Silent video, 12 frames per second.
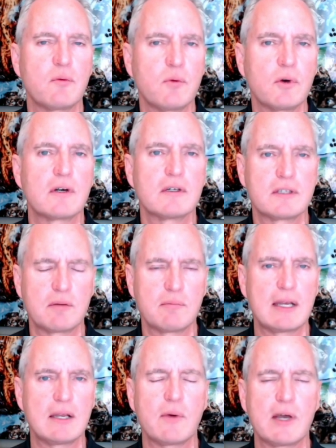of the world in
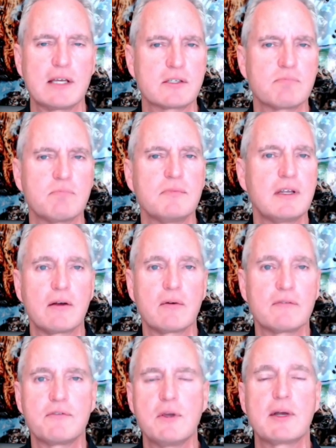many ways you
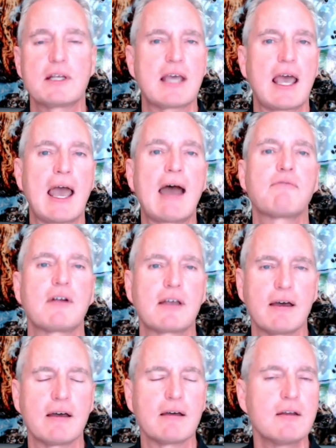know if you went to
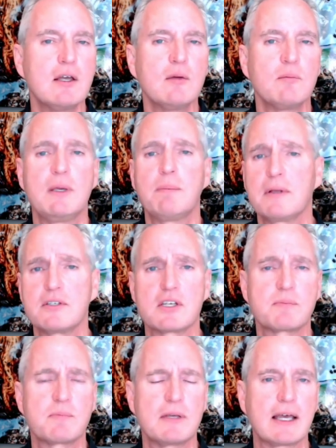africa people yeah. would
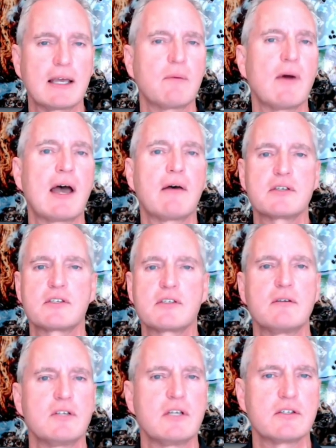just be like wow this
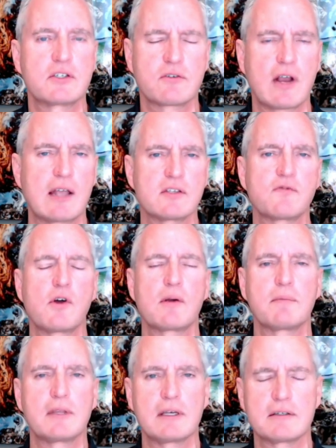has
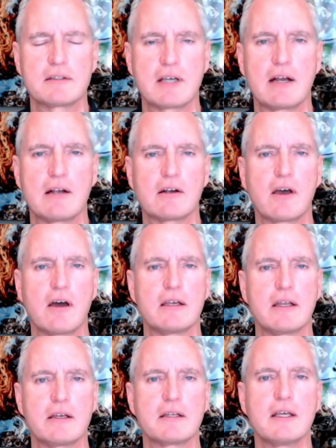transformed the entire
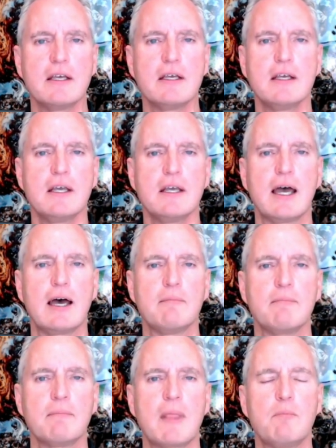continent yeah
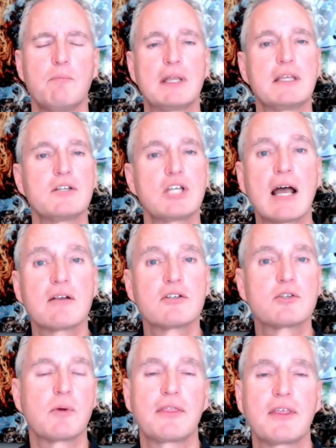um, but the
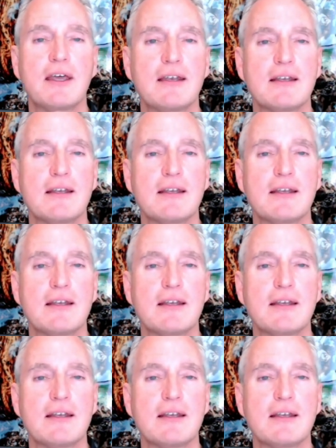challenge with